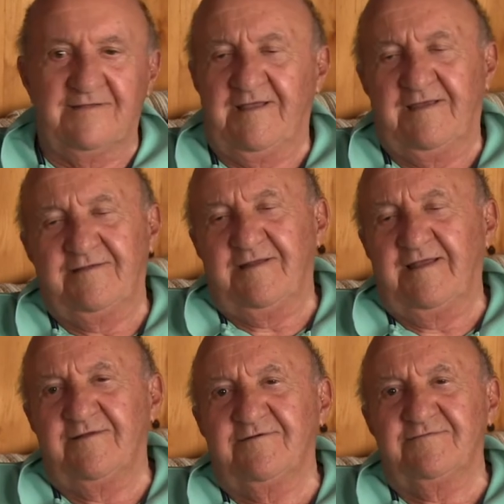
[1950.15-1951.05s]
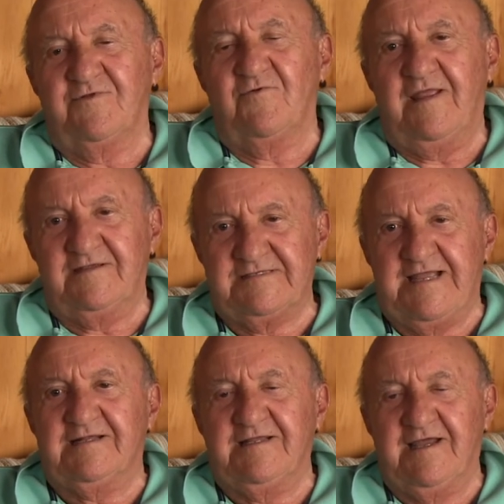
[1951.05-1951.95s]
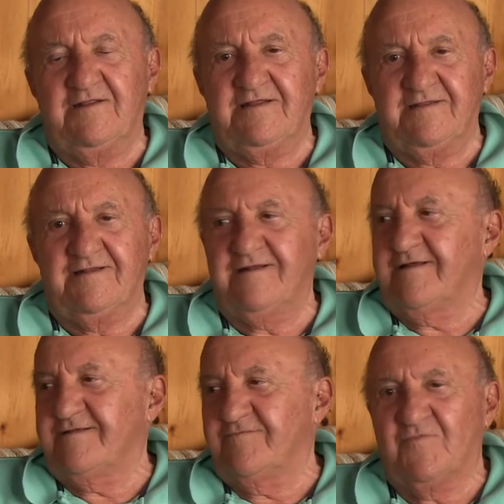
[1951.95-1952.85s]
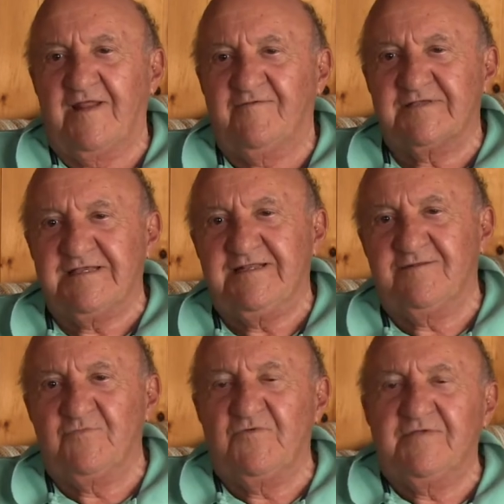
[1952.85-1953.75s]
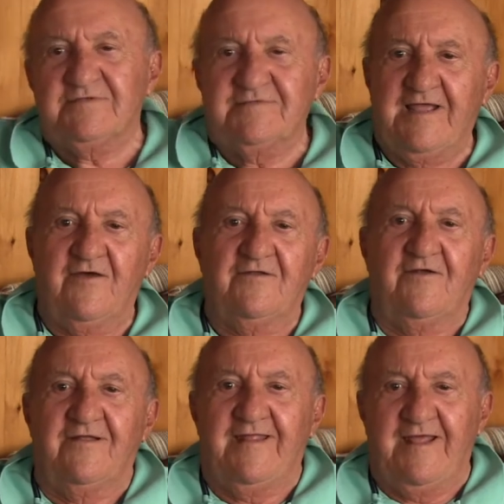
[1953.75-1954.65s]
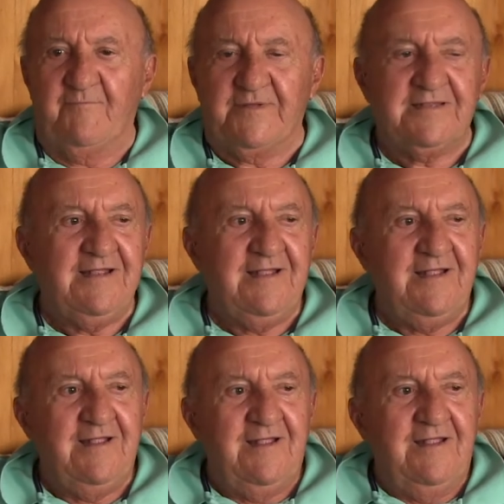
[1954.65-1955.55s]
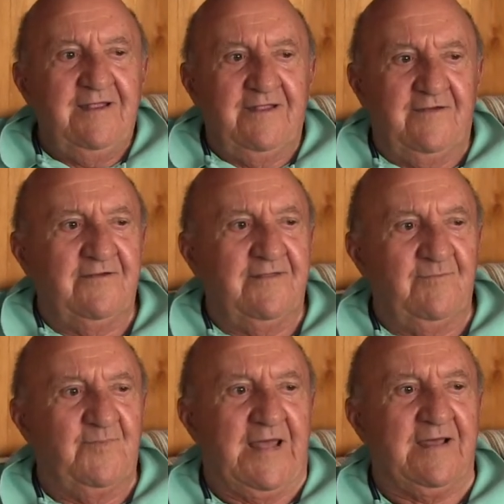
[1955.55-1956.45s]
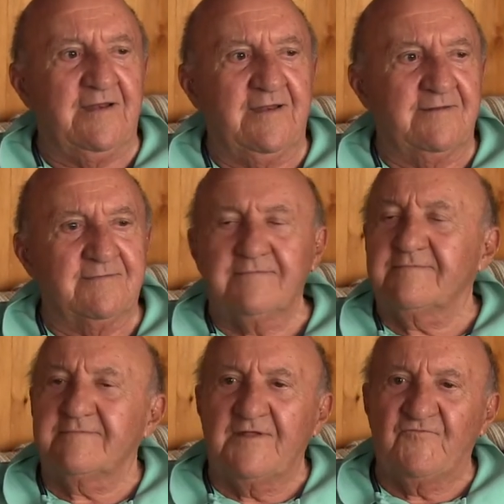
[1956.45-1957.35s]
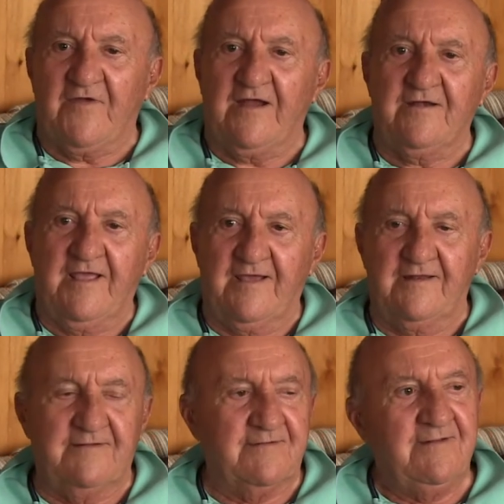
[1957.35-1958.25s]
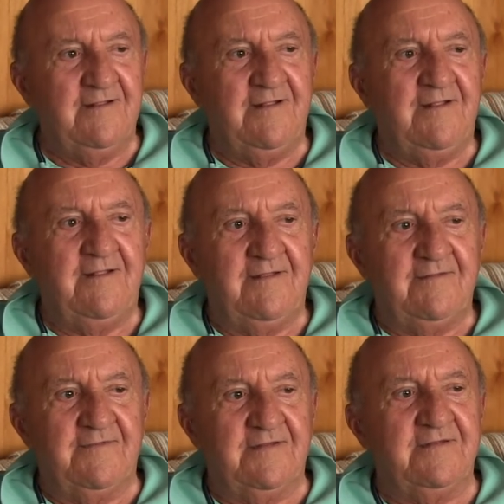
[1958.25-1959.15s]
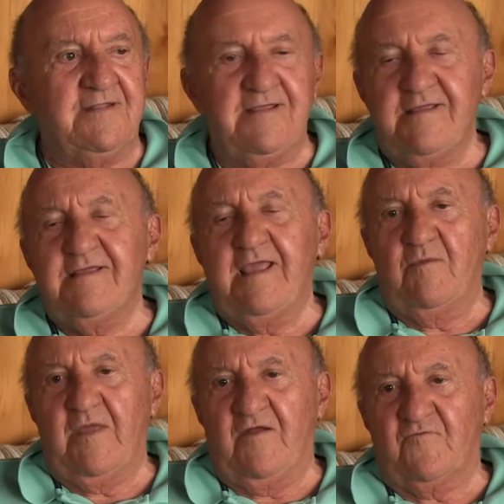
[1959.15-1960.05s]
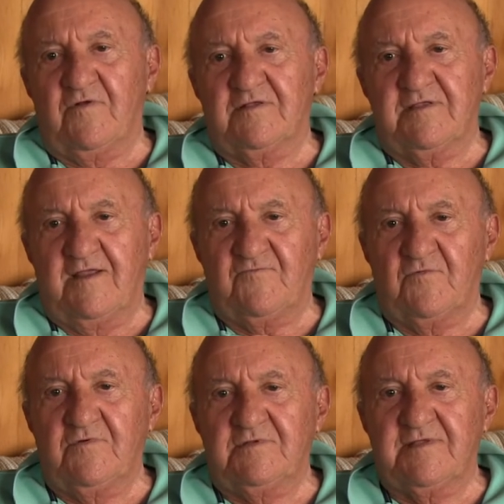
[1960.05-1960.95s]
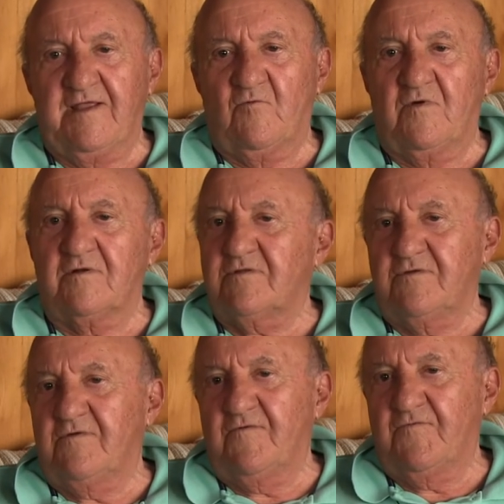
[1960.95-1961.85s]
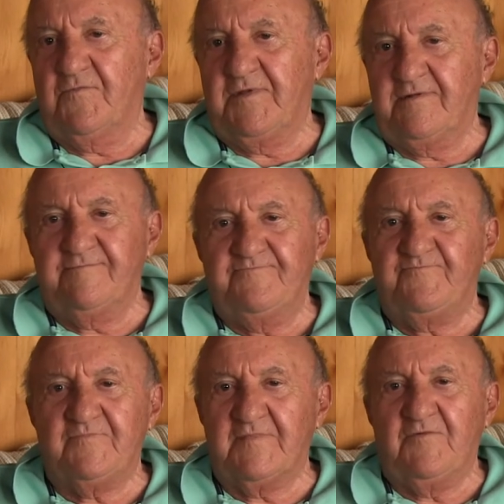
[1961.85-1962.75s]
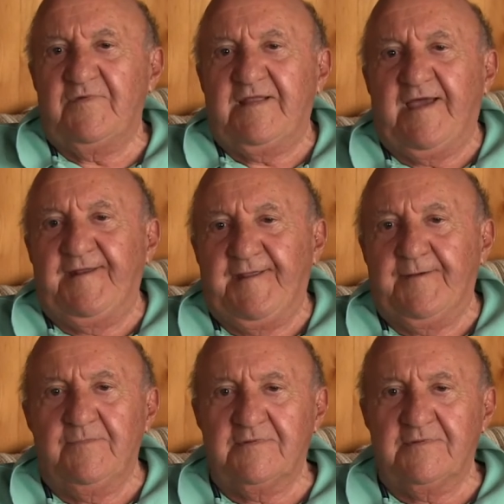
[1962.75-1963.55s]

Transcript: I, I don't know exactly how they did it other than what I've seen in movies now and all that, but you know, they plotted it and they fired at it, and then the DE came after us after we sank one or two of them, and, and we got him.